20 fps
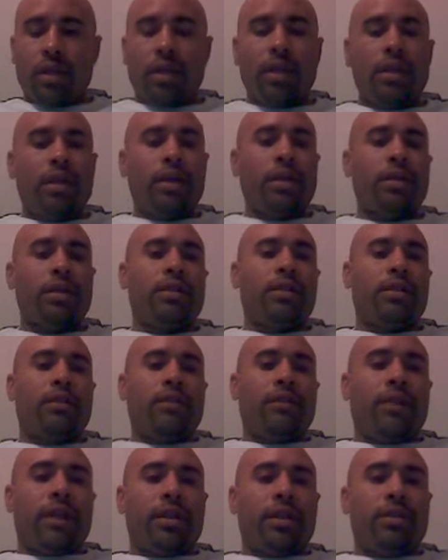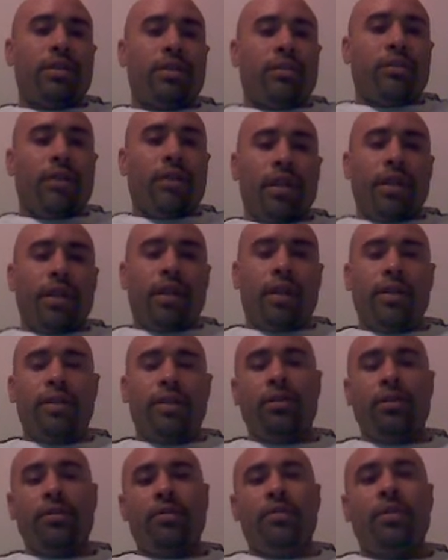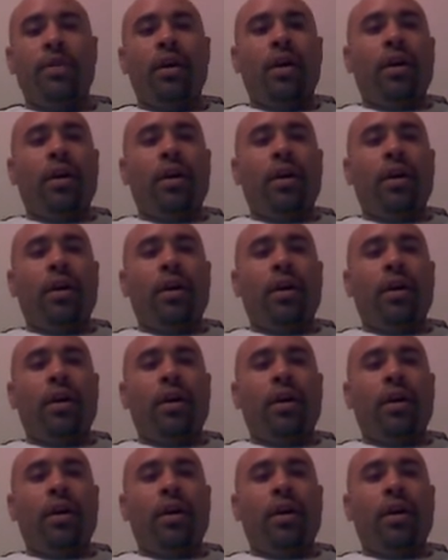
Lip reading: Conduction, convection, and radiation.